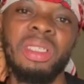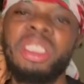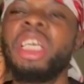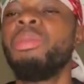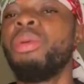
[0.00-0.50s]

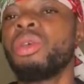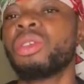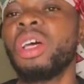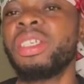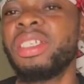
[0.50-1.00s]

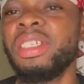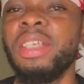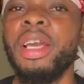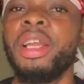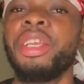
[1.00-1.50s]
Chibuzor
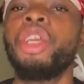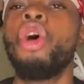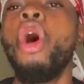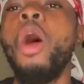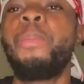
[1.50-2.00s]
Impregnated, the
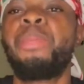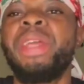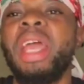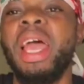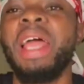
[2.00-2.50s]

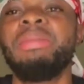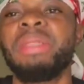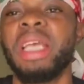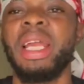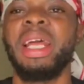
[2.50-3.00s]

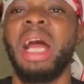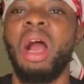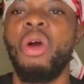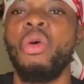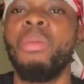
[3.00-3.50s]
OPM
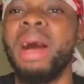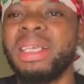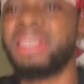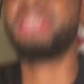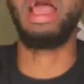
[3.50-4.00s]
General
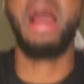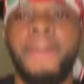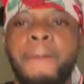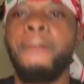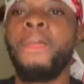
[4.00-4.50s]
Obasia.
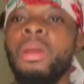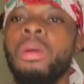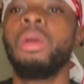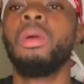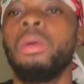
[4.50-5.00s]

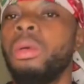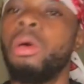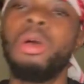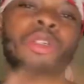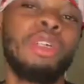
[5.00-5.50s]

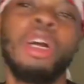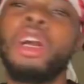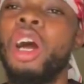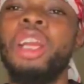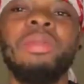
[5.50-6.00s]
Or you
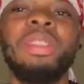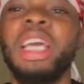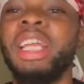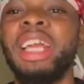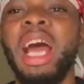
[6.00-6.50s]
can call him
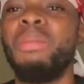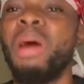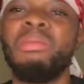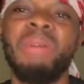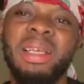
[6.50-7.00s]
General
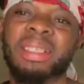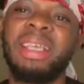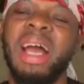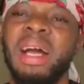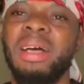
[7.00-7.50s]

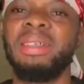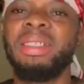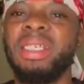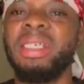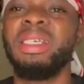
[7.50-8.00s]
Bambasia,
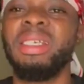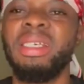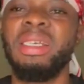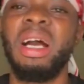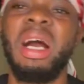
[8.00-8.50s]

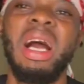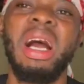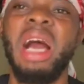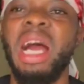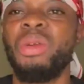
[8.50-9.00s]
the,
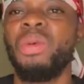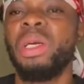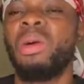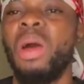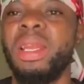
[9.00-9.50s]
how do
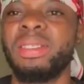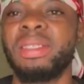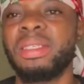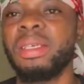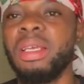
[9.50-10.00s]
we call
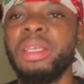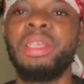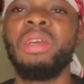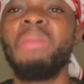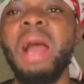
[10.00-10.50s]
it?
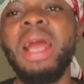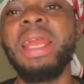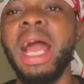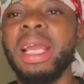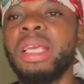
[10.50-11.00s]
The
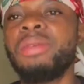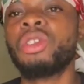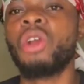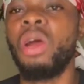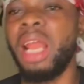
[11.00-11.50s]
man that
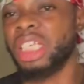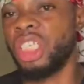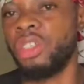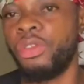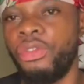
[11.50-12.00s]
gives
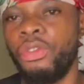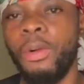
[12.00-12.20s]
scholarship.